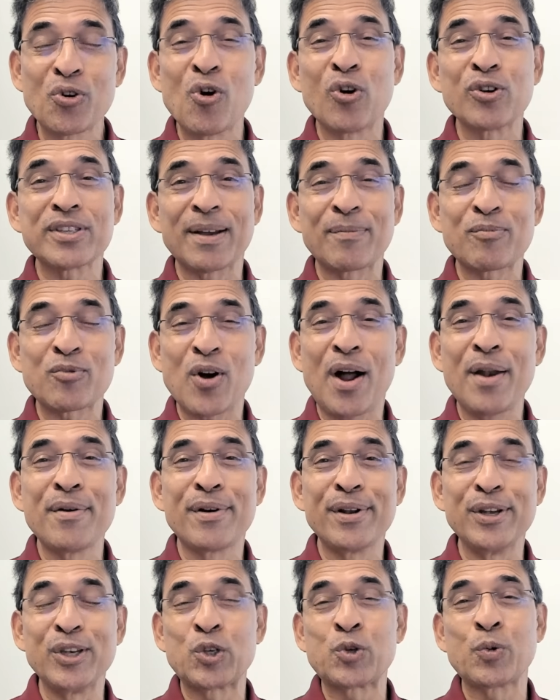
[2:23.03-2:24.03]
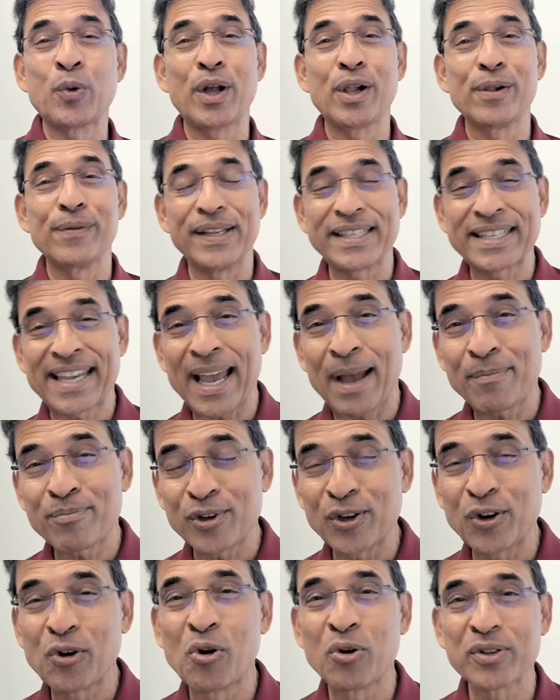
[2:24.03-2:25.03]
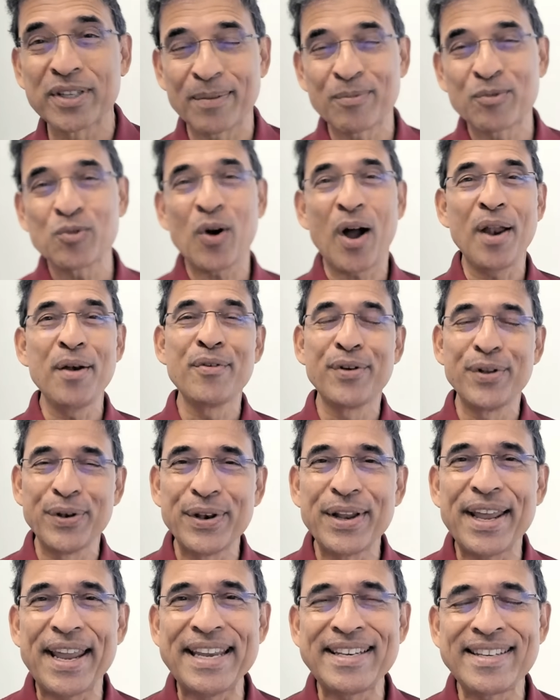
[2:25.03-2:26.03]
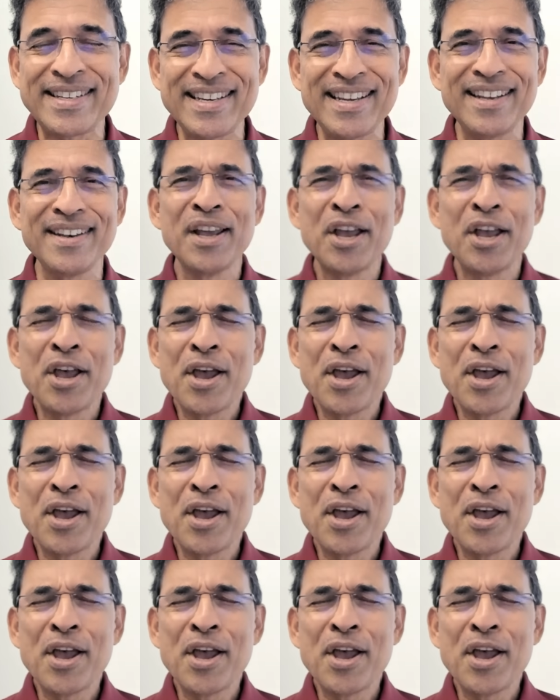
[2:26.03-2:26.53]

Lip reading: goes up to 112, as captain goes up to 118,